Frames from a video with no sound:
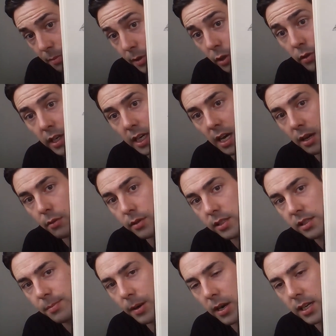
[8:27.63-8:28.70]
communicate with the
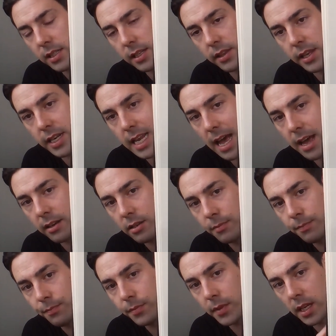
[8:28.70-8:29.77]
spirits of the dead.
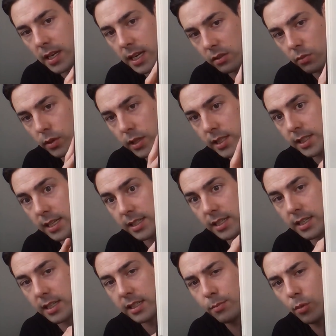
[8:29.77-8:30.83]
And that's what it says
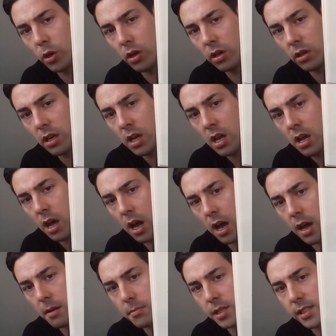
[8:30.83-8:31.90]
in this book,
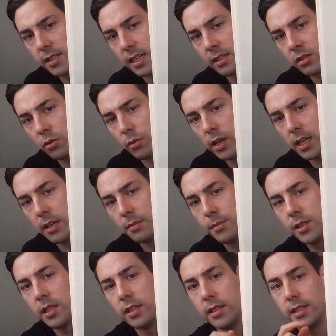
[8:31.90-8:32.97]
that Cecil
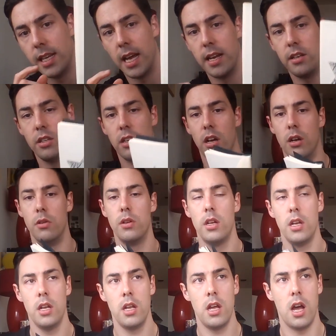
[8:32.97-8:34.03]
Williamson said,
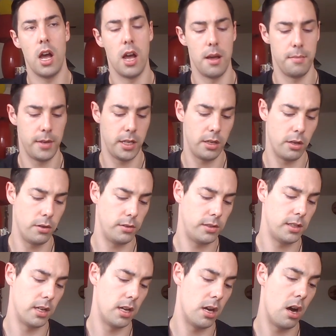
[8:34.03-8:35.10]
he used
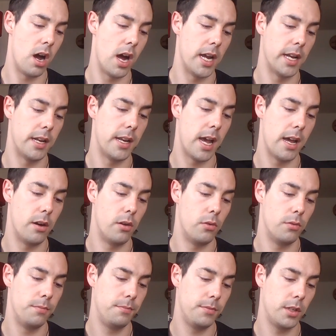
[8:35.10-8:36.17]
an iron nail.
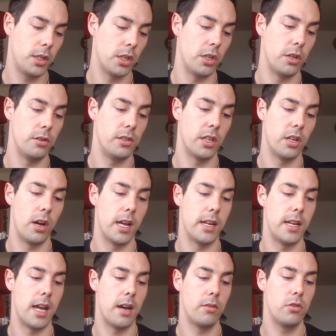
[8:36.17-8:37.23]
You can use an iron
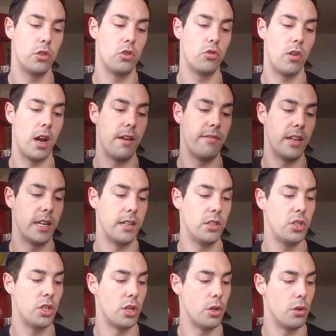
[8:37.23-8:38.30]
nail to drive
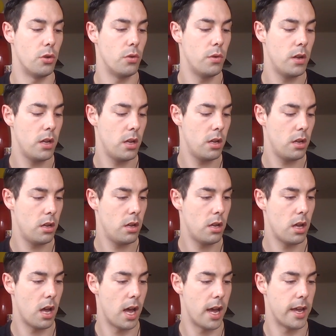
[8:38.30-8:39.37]
into
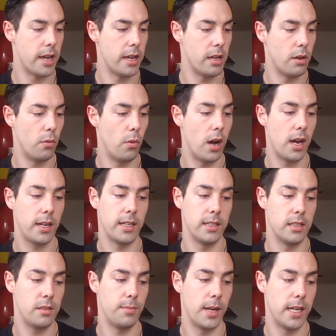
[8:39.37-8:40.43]
a working
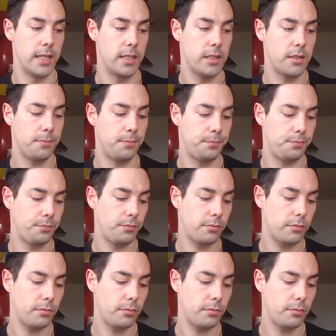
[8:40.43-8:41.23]
space